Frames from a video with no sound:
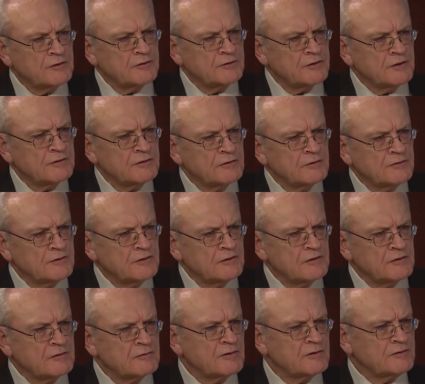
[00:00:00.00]
is that there's an
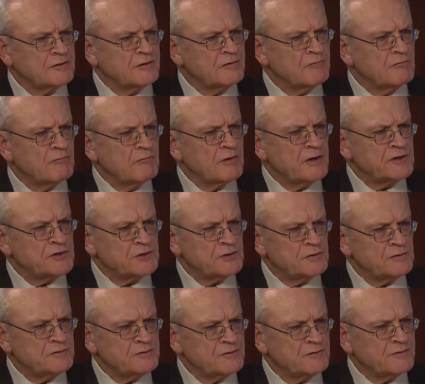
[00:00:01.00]
interesting racial
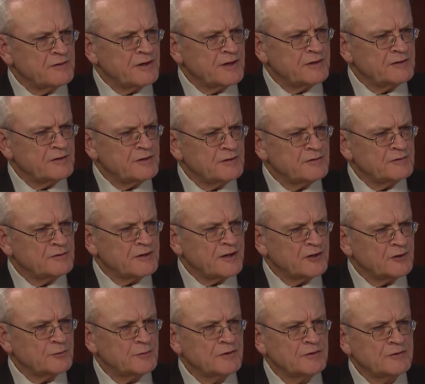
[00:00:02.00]
divide here in tax
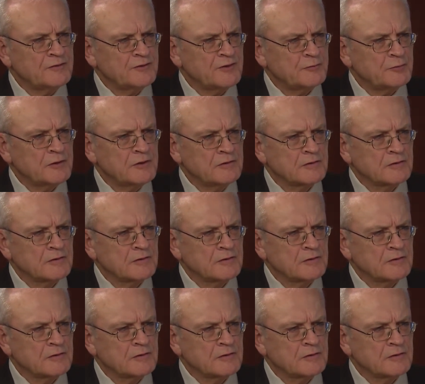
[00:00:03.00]
burdens as well.